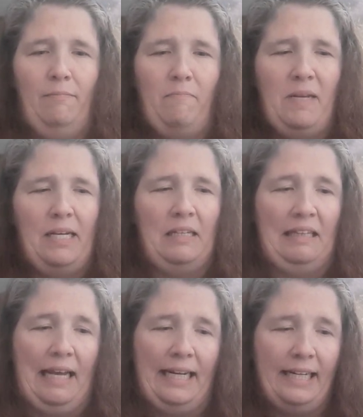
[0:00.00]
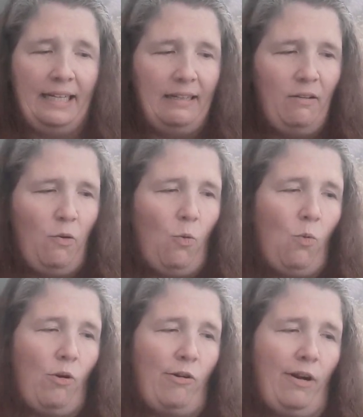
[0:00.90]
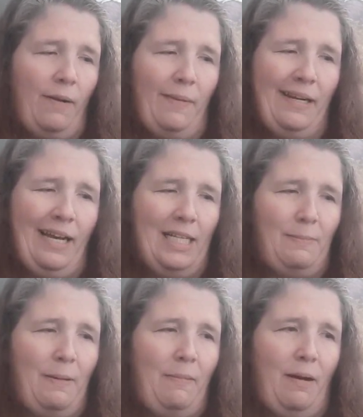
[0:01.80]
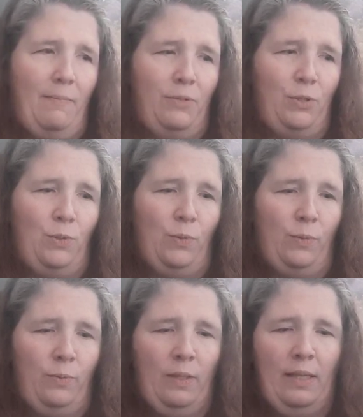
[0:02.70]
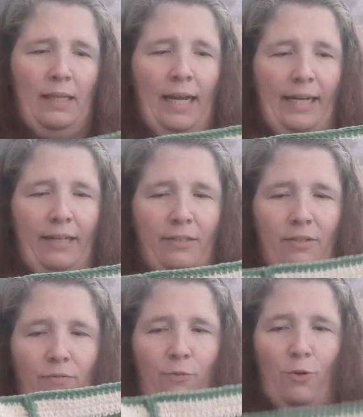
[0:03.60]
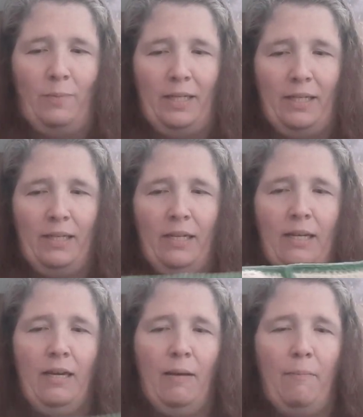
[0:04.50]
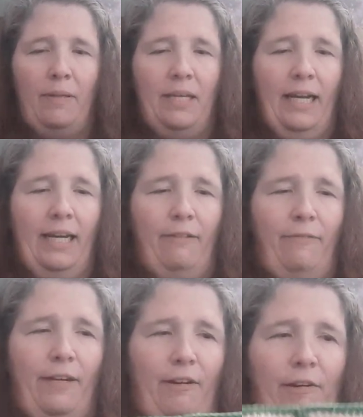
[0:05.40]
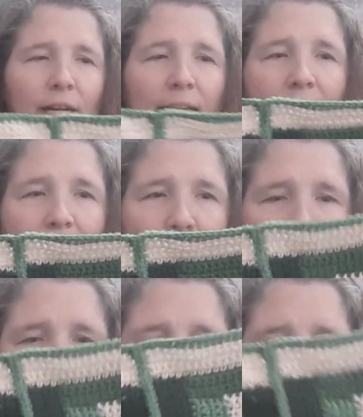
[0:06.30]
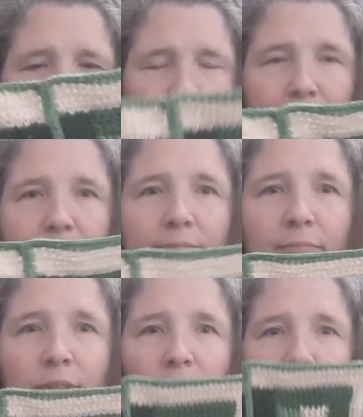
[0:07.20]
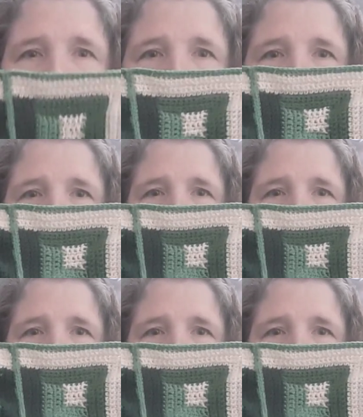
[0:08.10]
make a lining, or I might ask my mom to line it for me. But then I got to figure out a handle. So,